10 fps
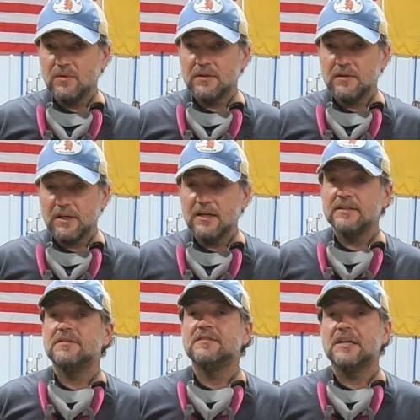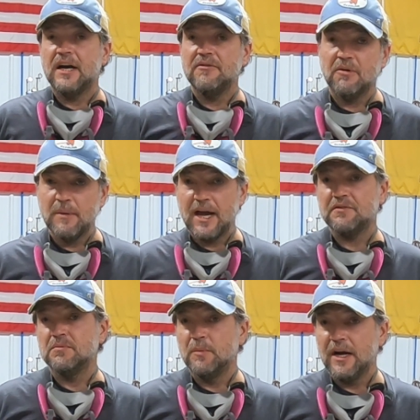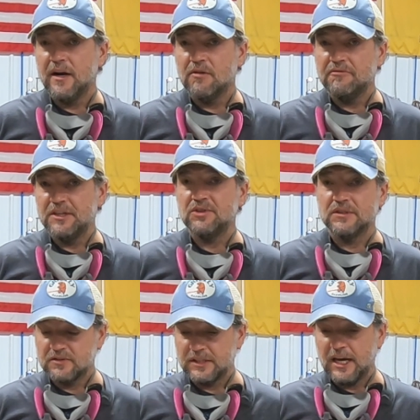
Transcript: that the gun is designed for maximum air efficiency.